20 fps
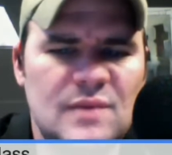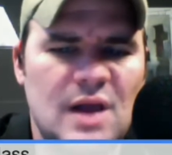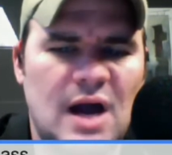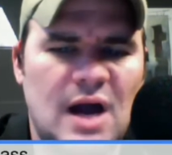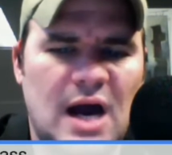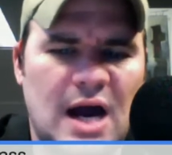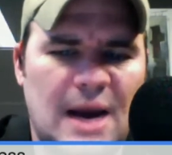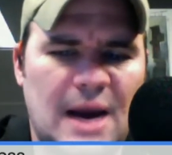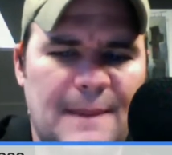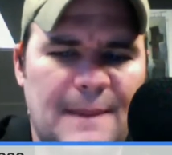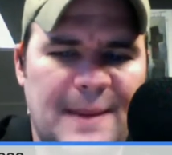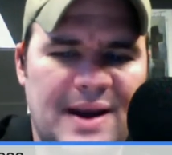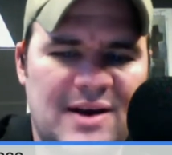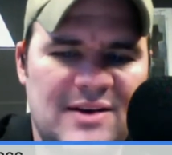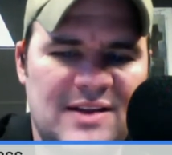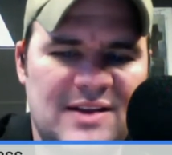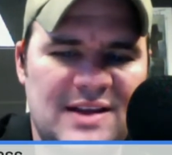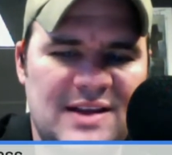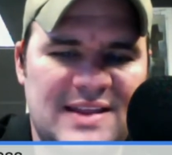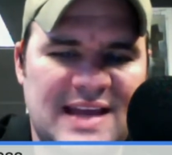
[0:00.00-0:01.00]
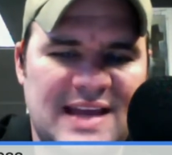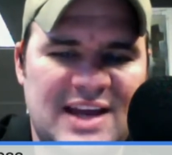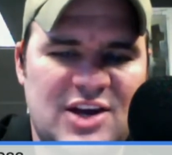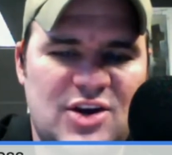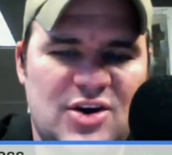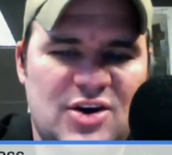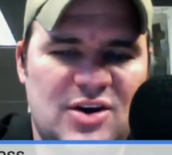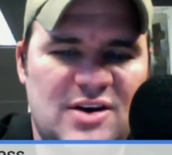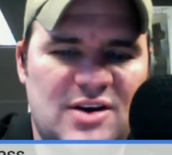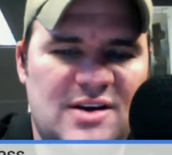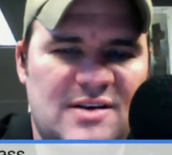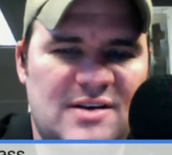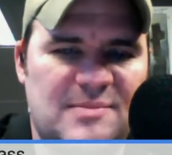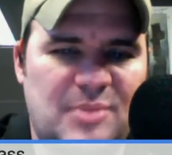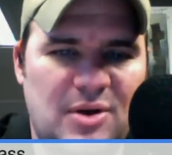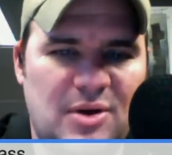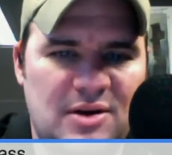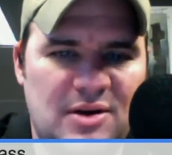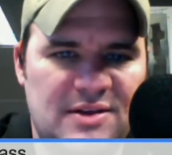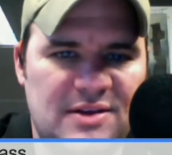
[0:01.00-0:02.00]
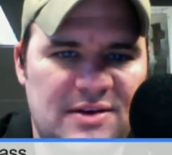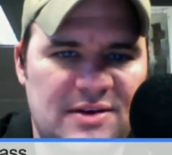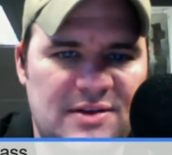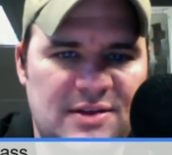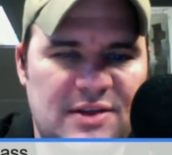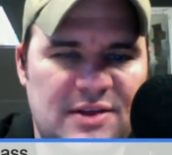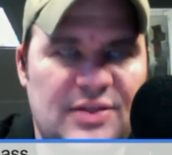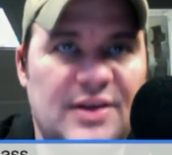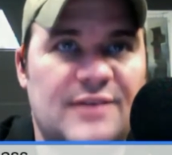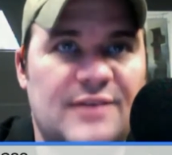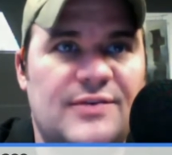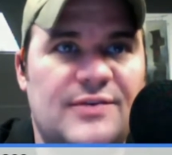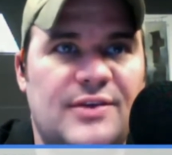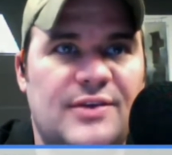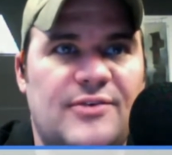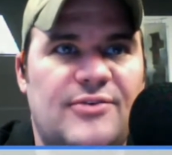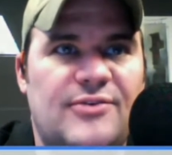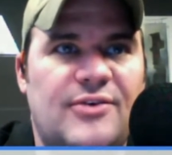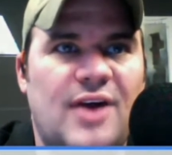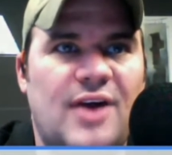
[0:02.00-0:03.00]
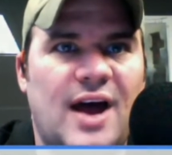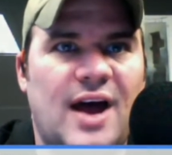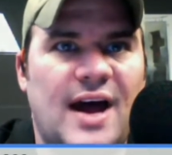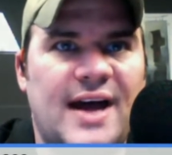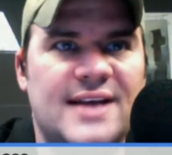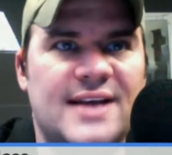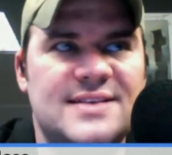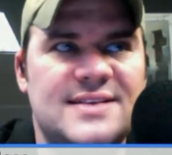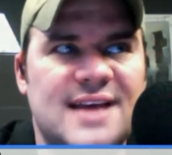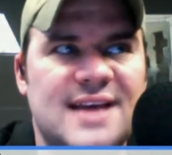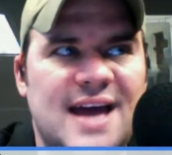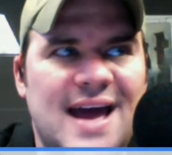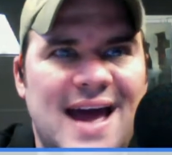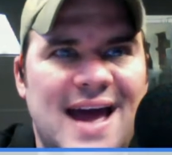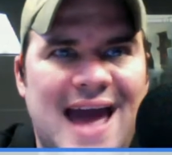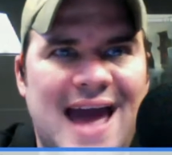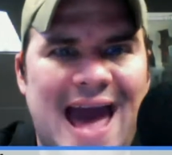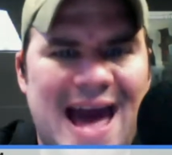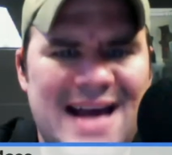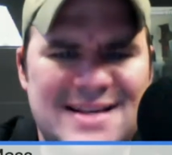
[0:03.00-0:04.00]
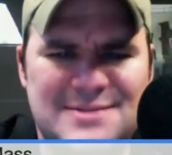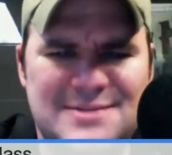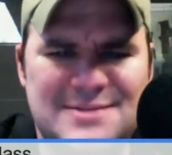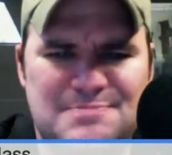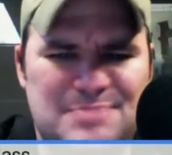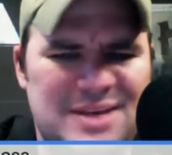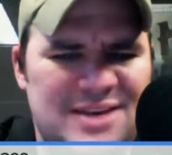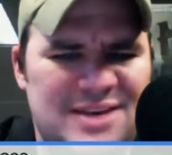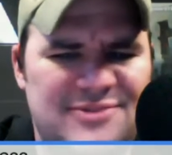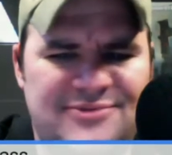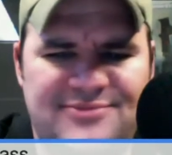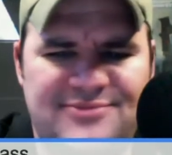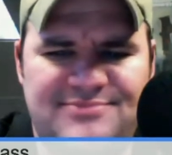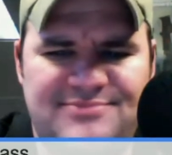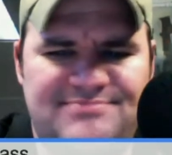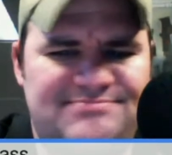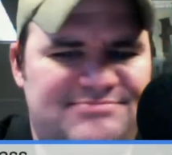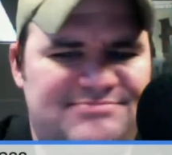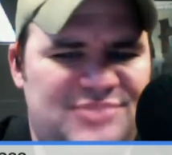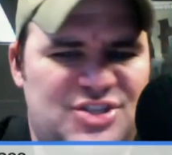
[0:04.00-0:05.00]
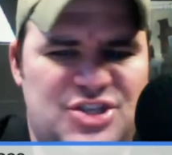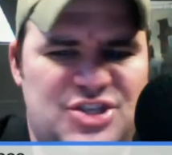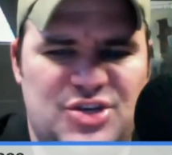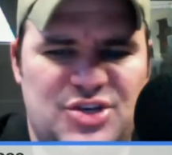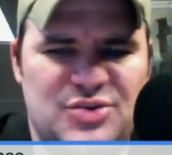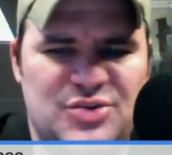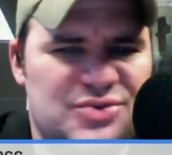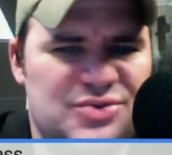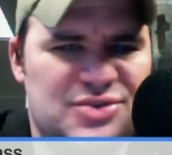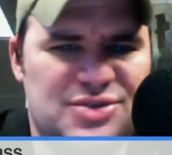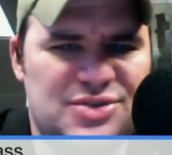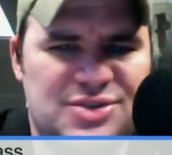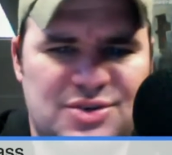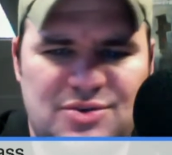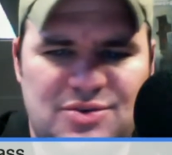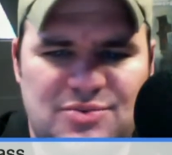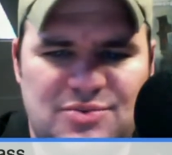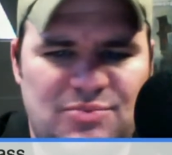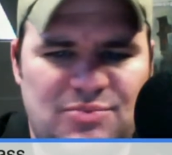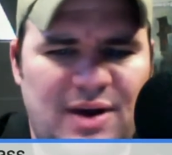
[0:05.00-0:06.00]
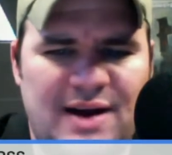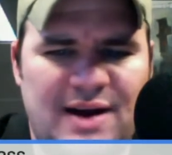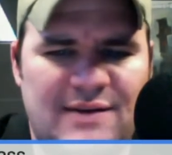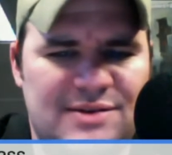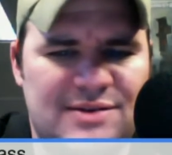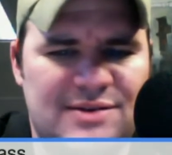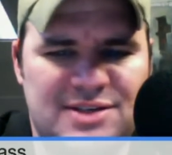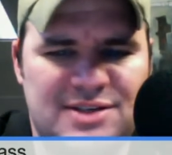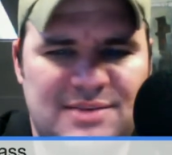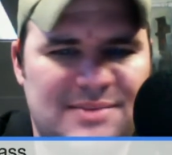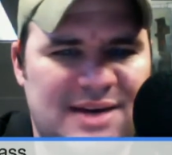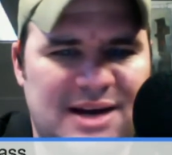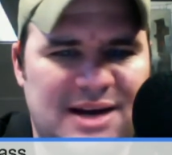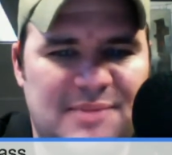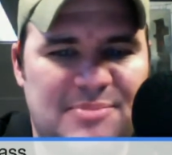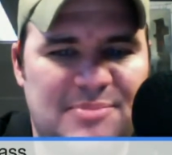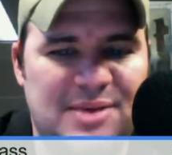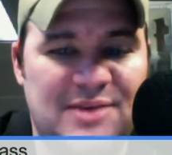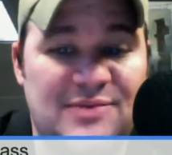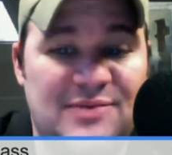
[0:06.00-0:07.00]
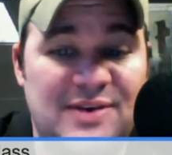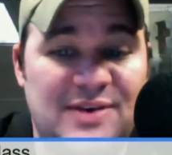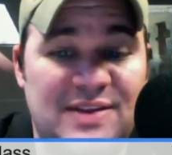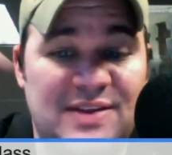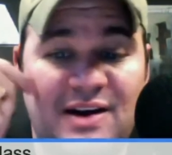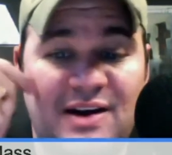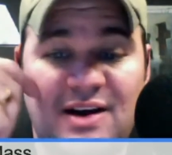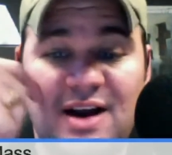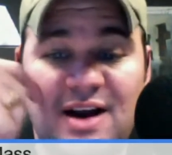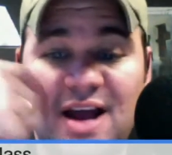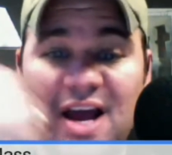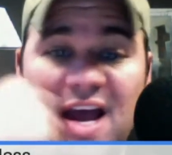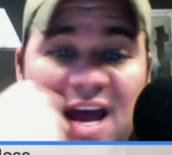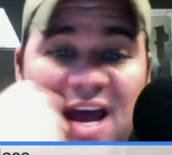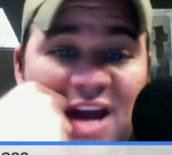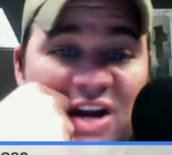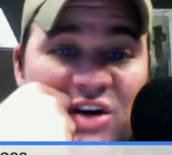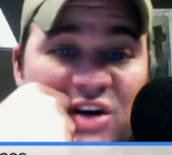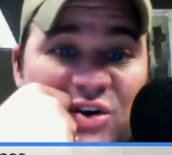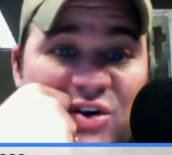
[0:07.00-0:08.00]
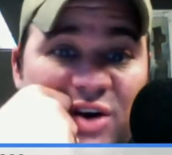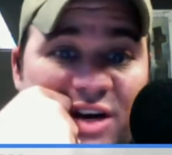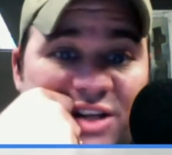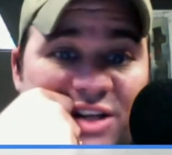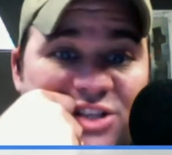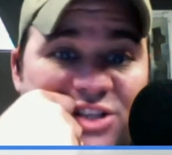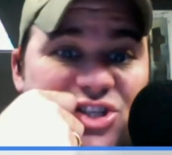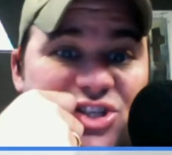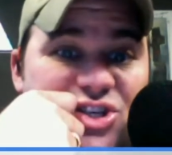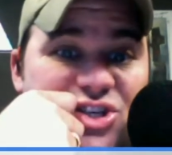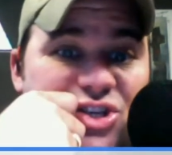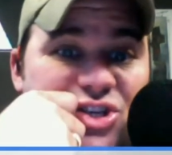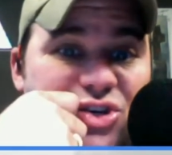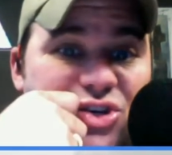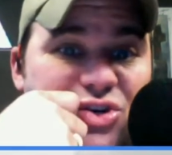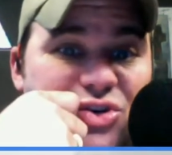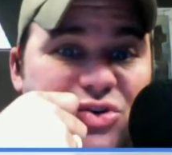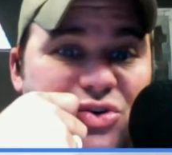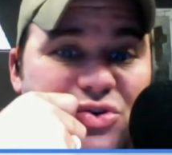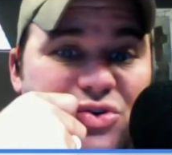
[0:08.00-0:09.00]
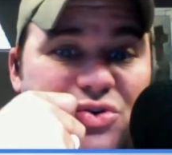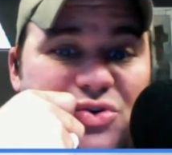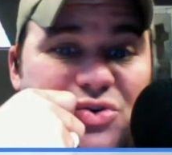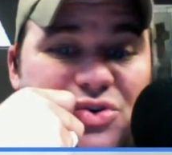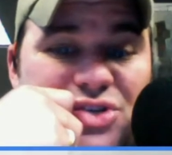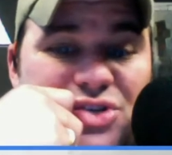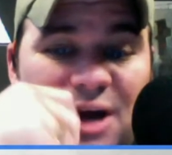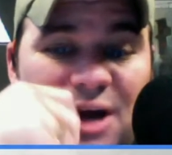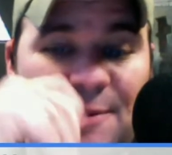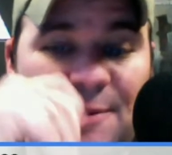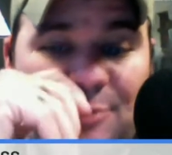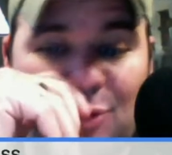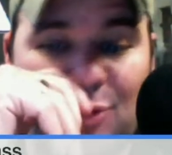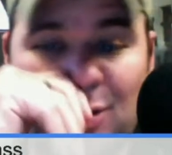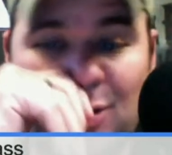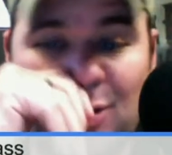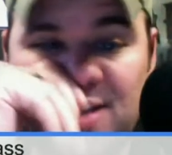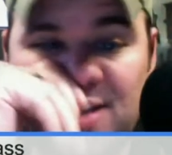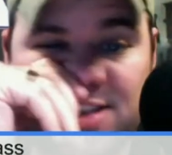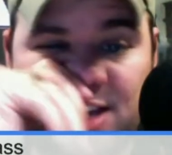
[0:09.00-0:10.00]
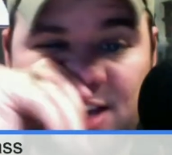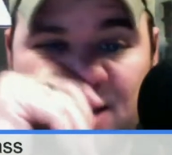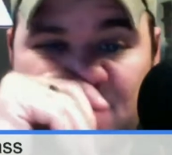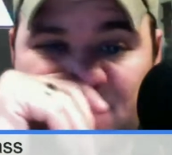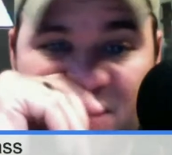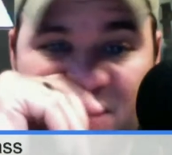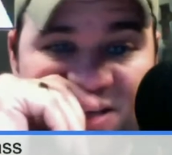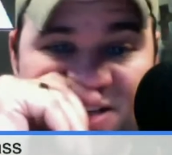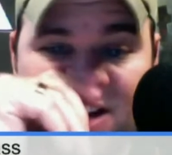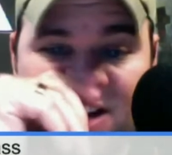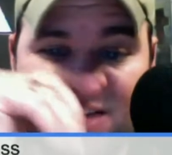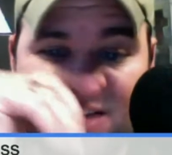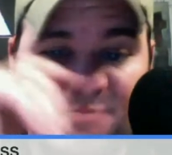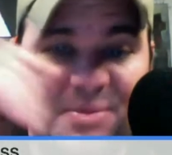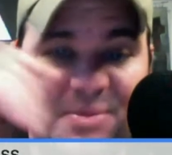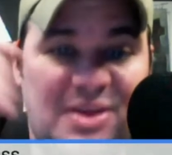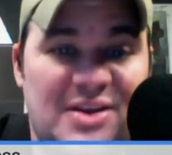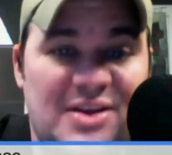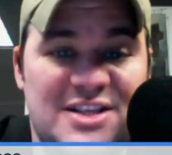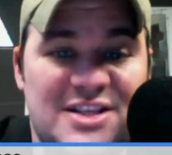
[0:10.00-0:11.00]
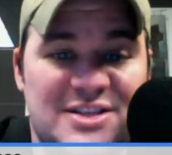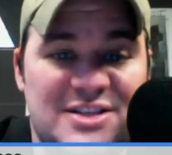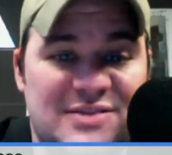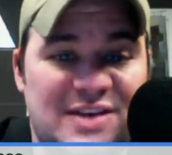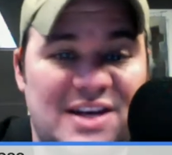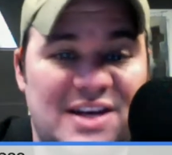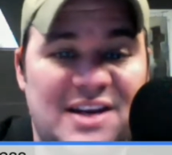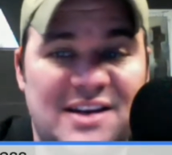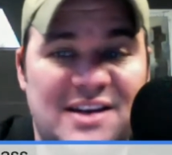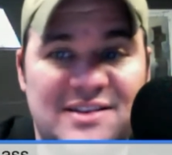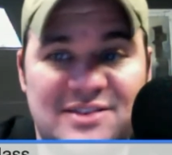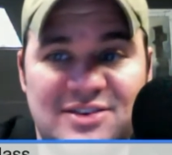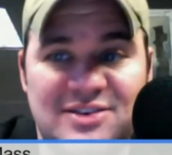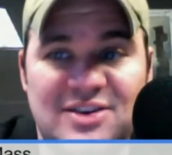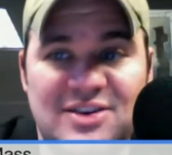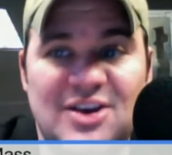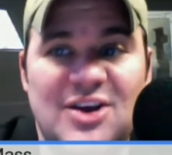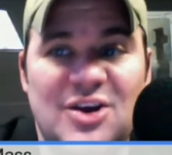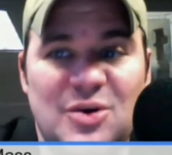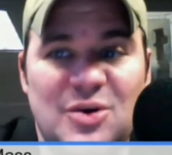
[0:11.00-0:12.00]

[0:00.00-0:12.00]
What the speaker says: Apparently, they cook part of the thing for their fries has beef juice or whatever, some kind of beef in there, and it created this huge uproar because they had pissed off billions of Indians who